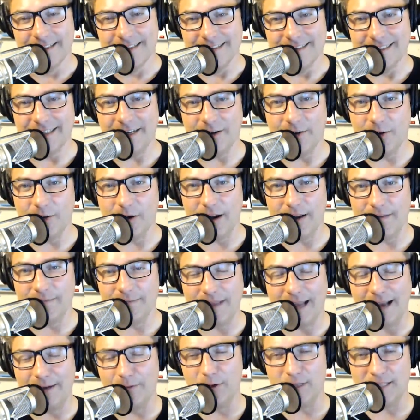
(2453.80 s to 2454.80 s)
You know,
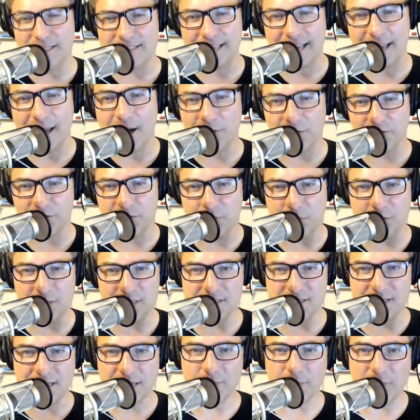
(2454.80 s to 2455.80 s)
I wouldn't say
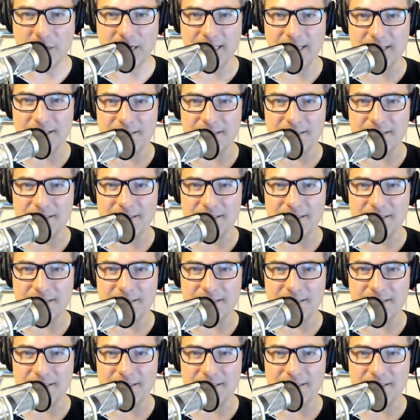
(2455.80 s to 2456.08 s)
altruistic, but he's